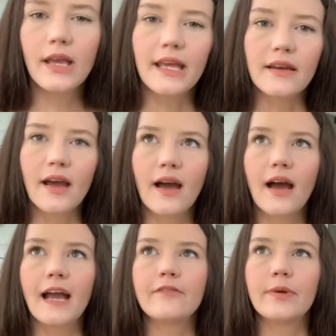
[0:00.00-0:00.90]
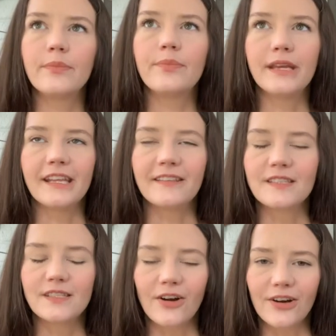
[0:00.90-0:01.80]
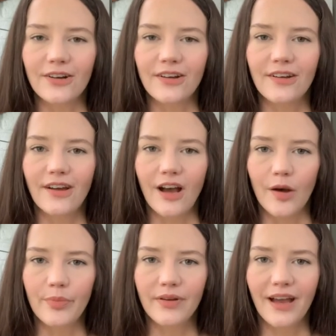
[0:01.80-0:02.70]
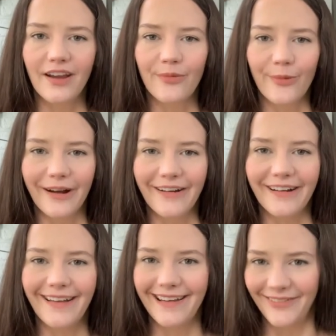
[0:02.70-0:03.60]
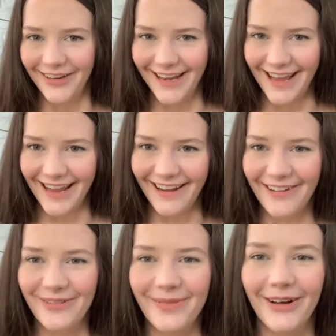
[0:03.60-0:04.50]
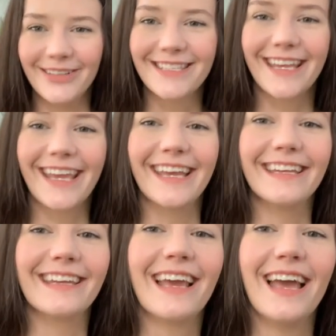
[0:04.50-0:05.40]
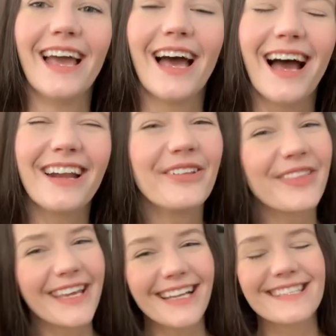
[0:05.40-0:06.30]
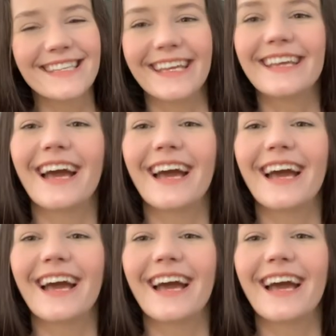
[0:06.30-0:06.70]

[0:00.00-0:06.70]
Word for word: Again, I've been beating this yarn up. I wear it every day almost, and I don't think I stink.